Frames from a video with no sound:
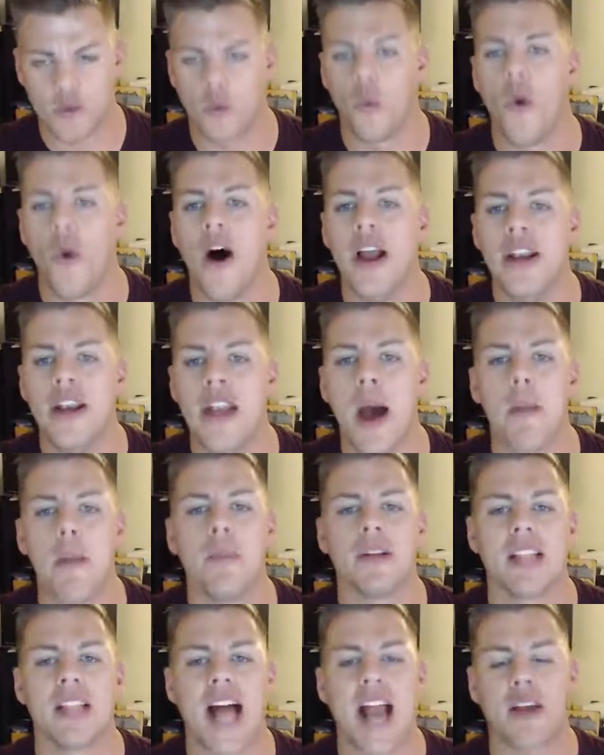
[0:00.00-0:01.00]
1
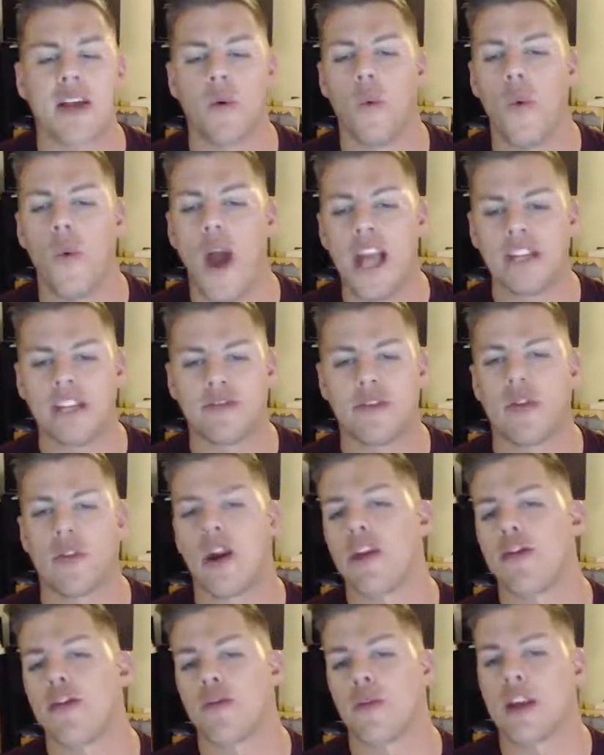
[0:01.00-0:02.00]
black-white for a
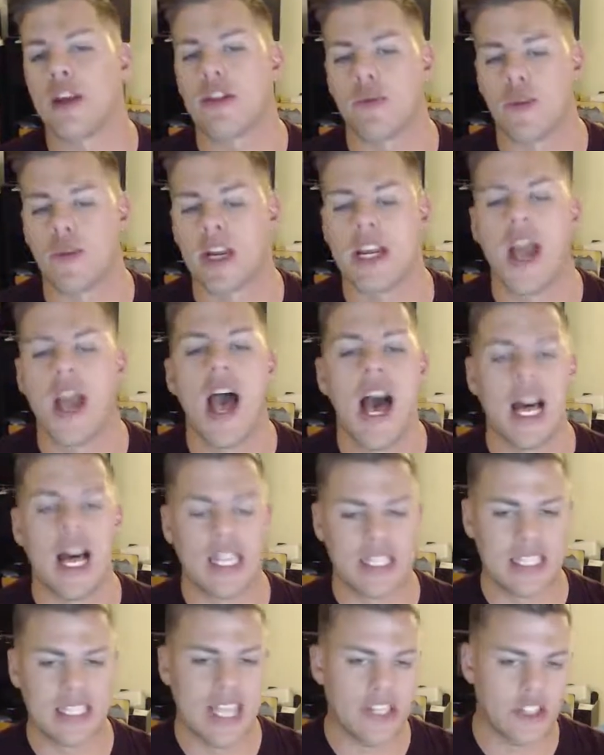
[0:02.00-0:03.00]
3/3
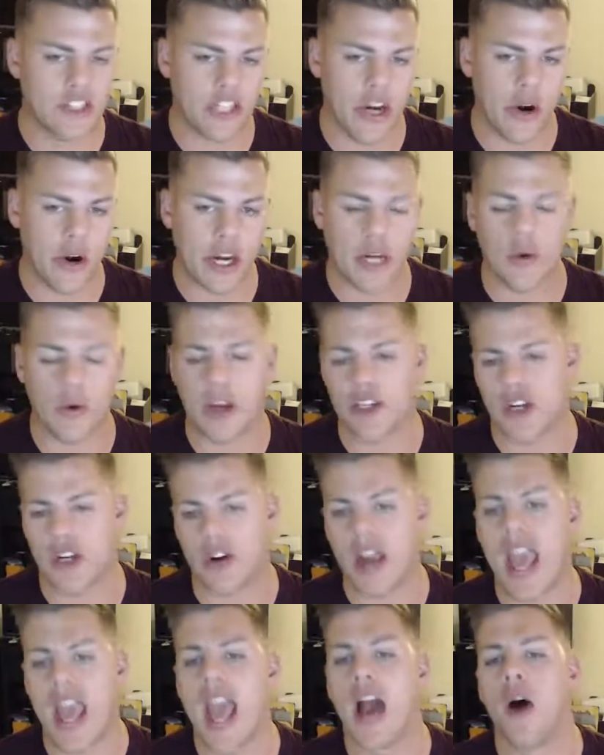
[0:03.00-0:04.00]
legendary creature
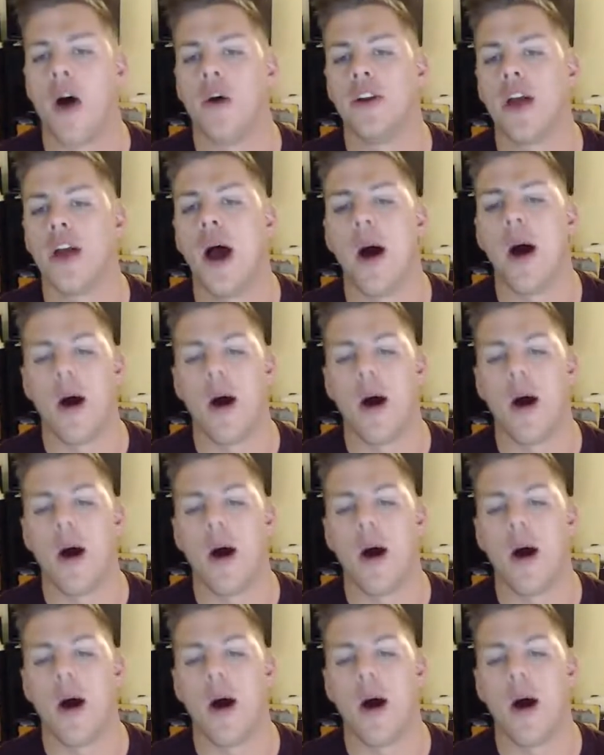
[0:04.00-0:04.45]
hound.